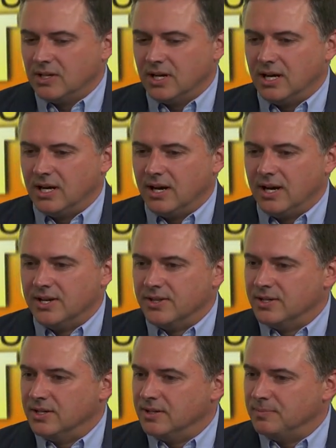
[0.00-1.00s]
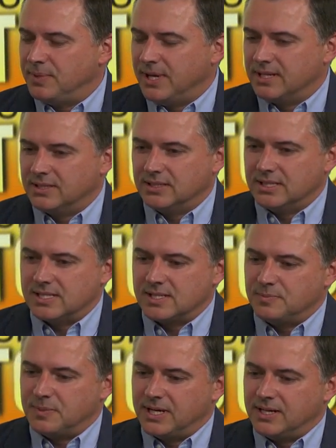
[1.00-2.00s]
Another panel is
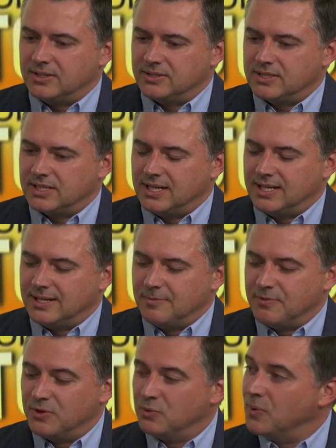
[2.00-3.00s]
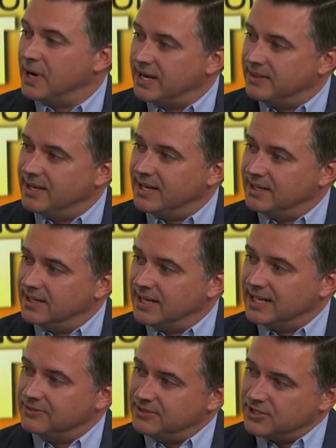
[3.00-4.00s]
about the way that
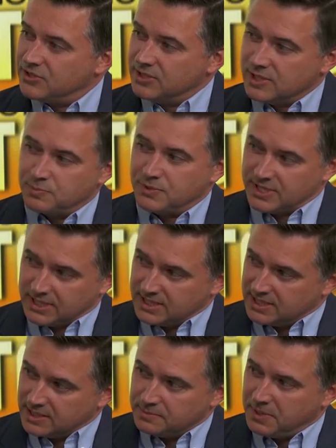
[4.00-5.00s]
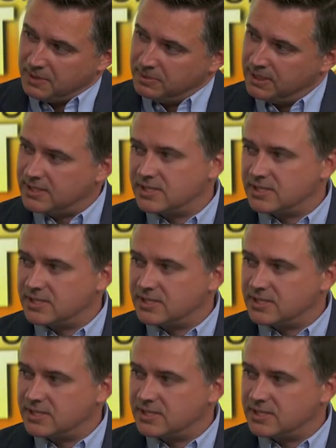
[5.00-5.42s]
Native history is presented to the public.